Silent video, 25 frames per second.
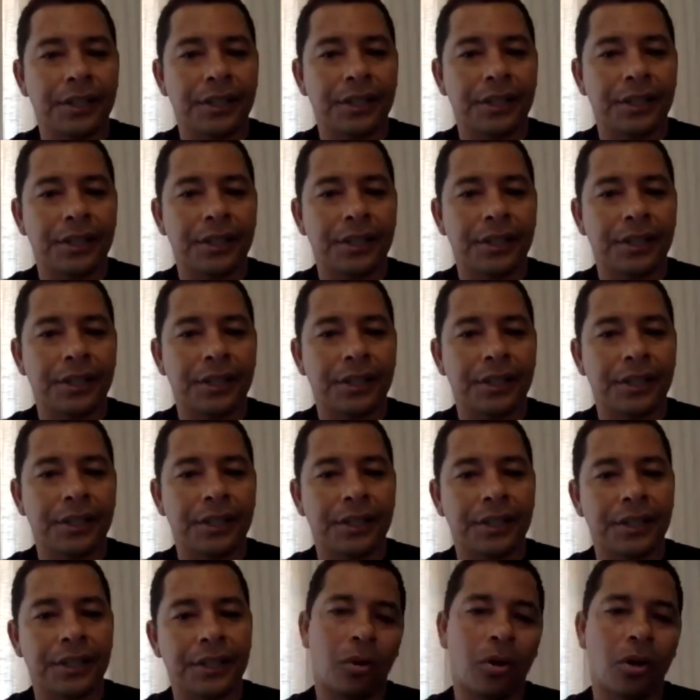others
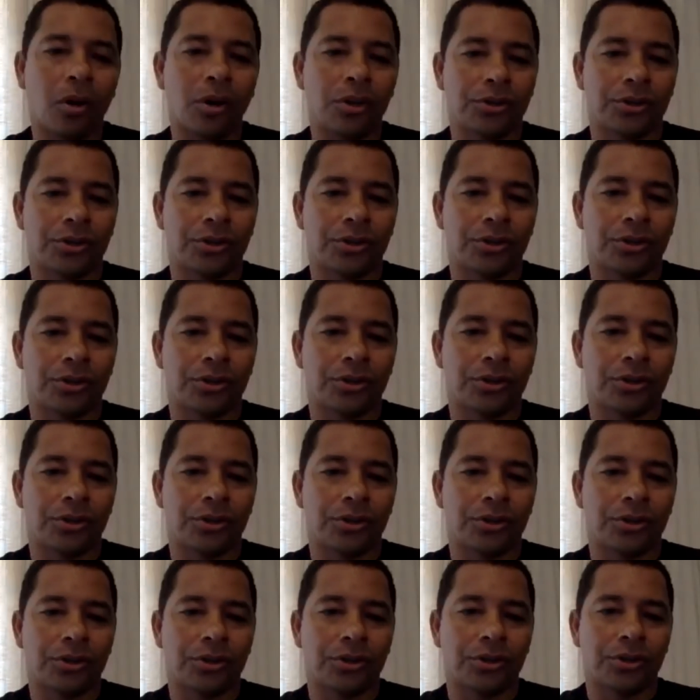the support they
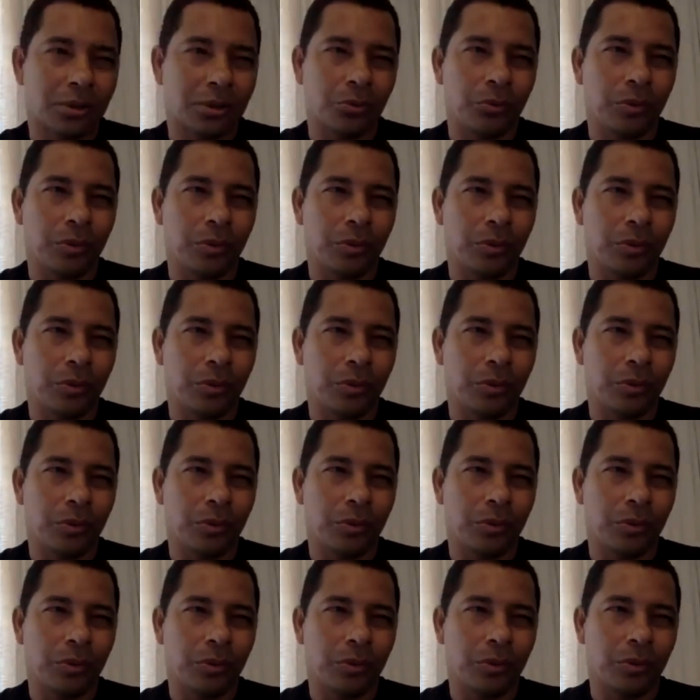need, because we
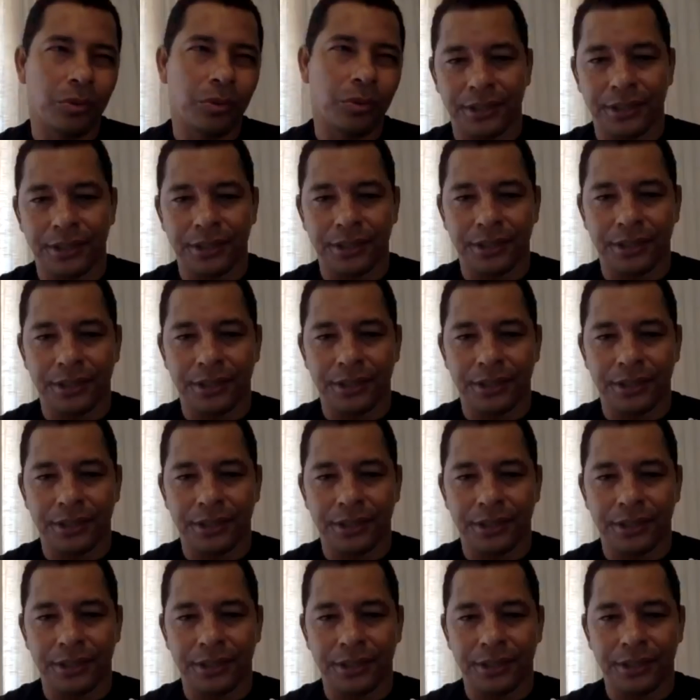were on a
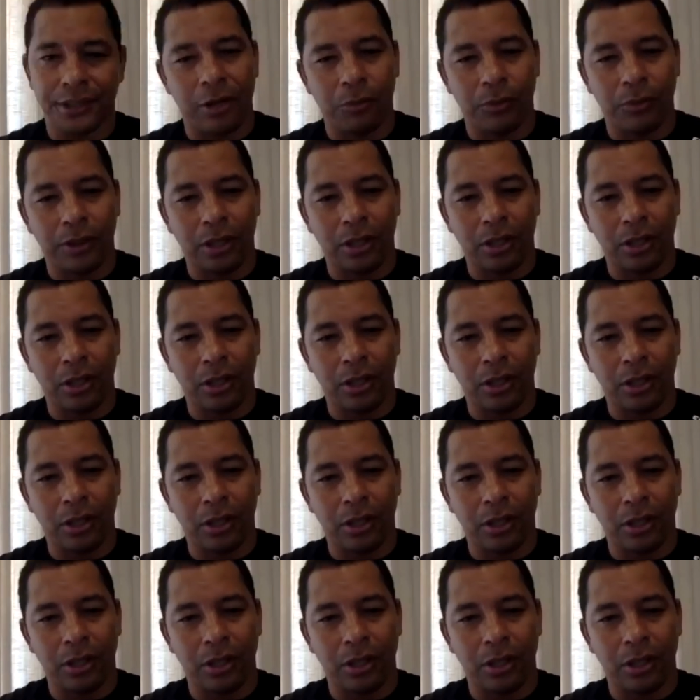fragile moment where we
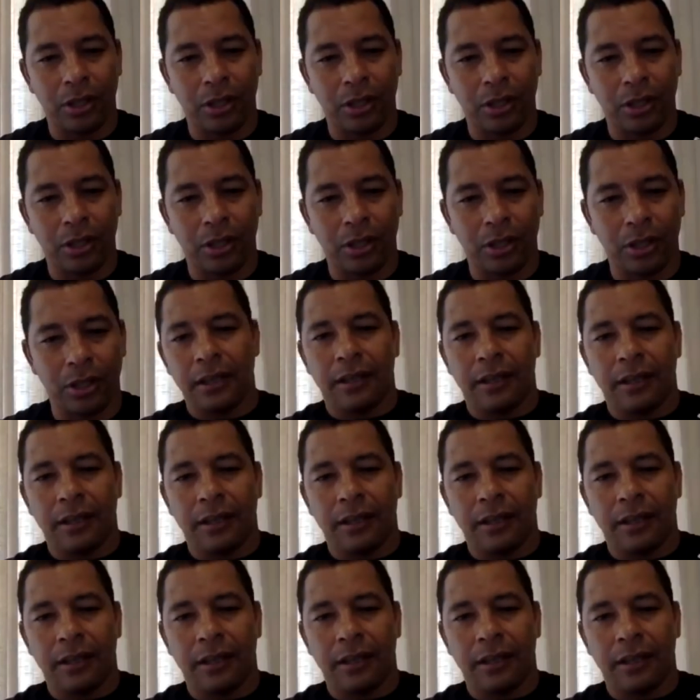lost one
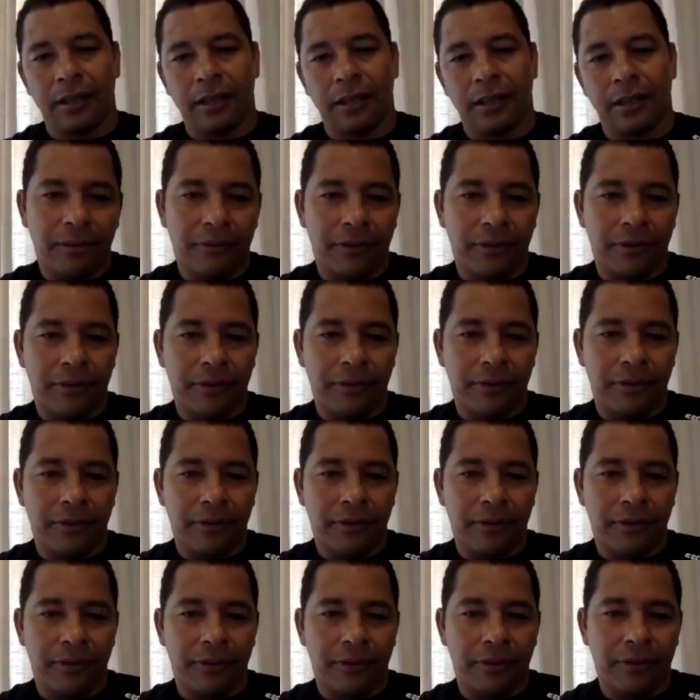player with a
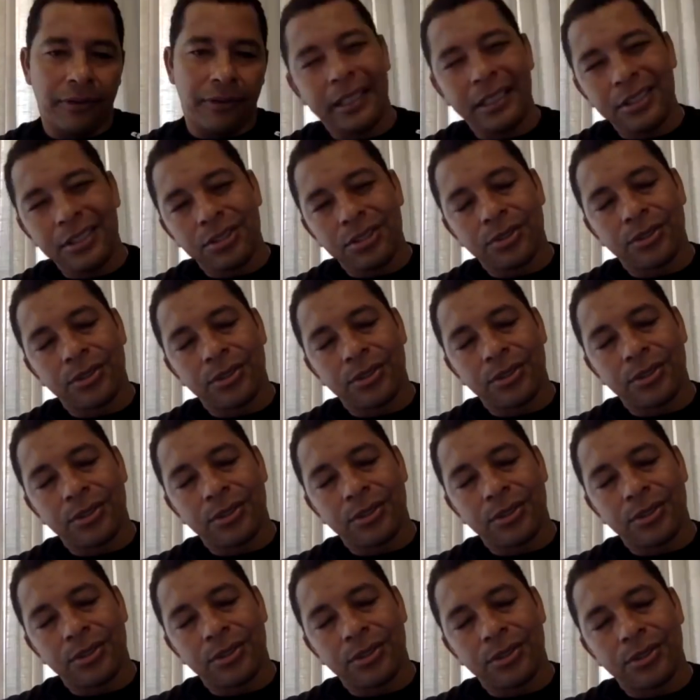very bad
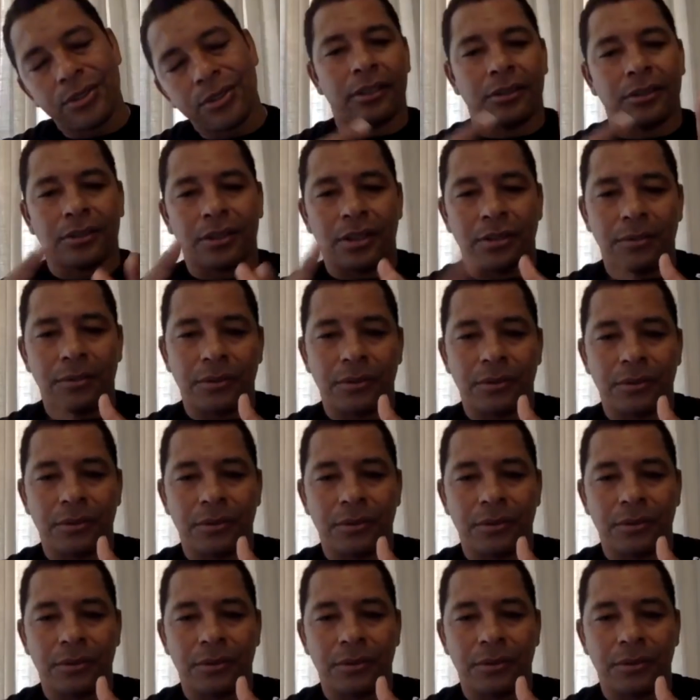injury. You know, the
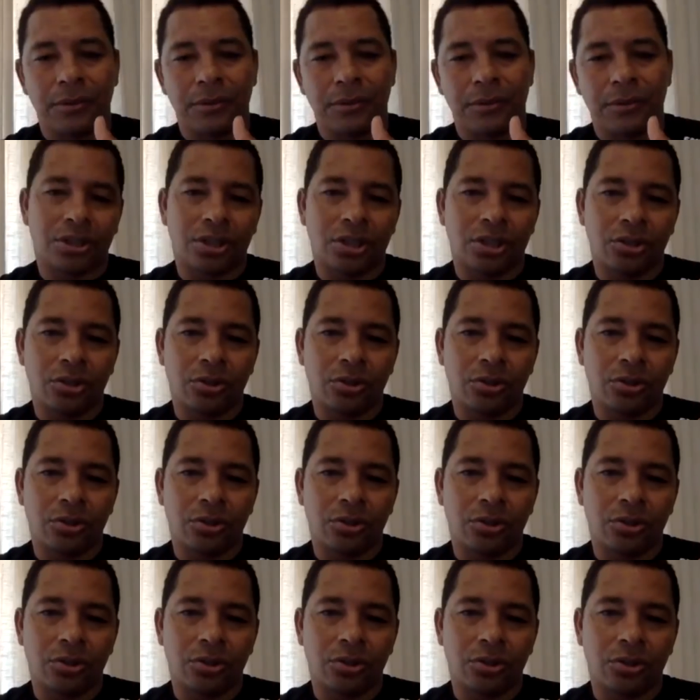result was not
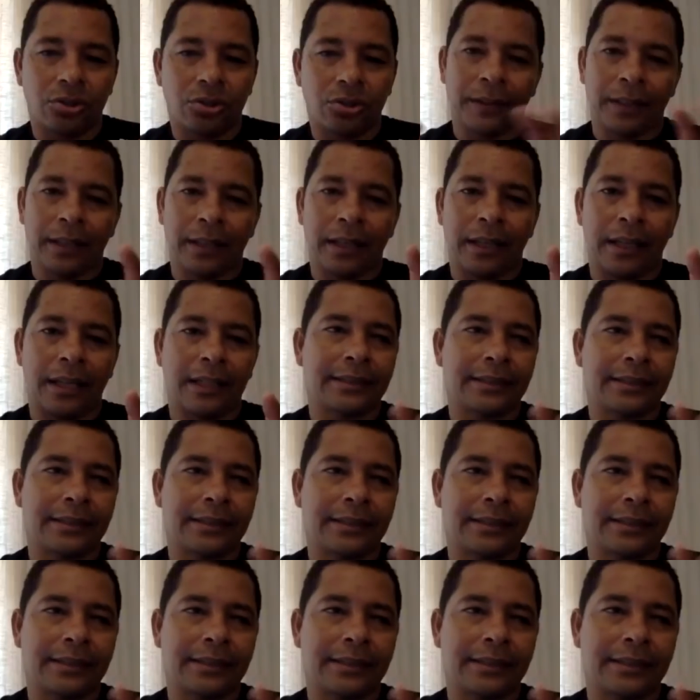so good.
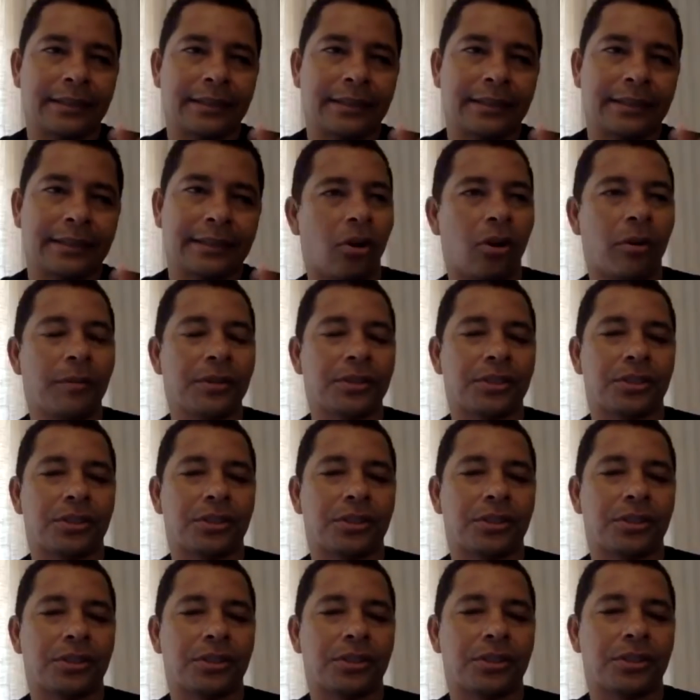It's a
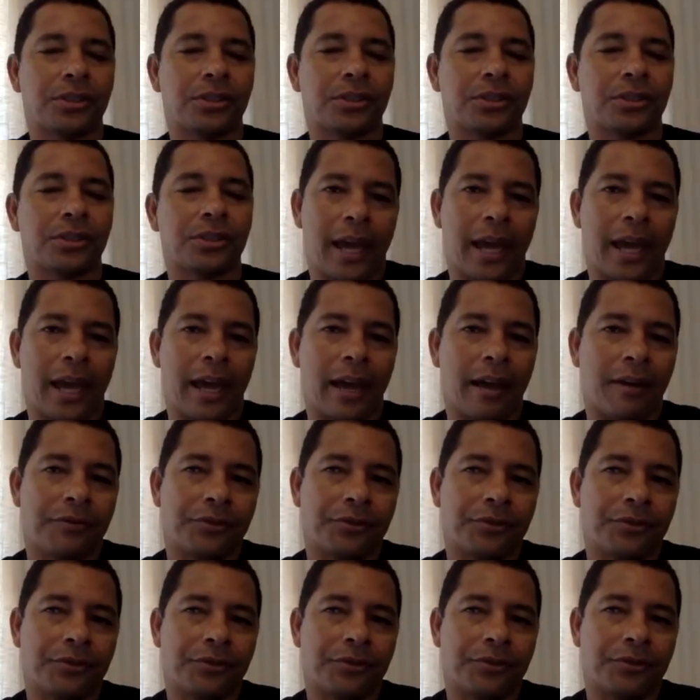moment where we
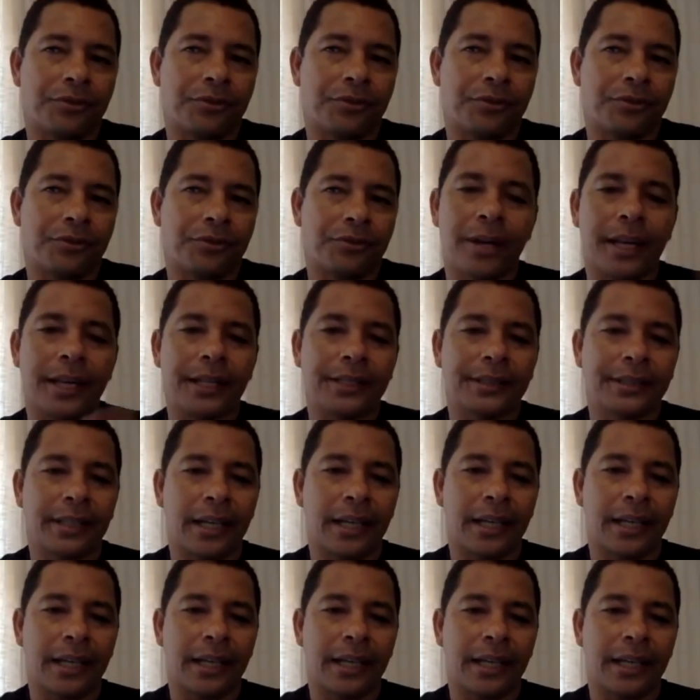have to
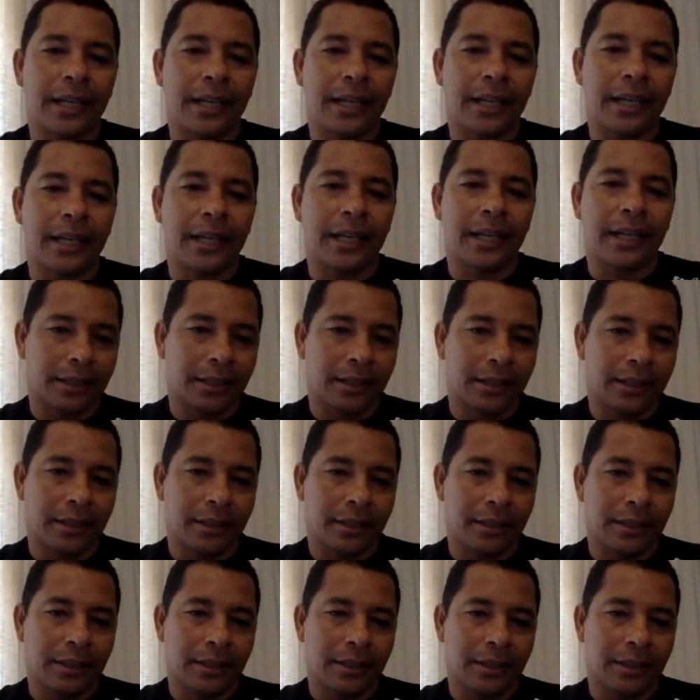embrace everyone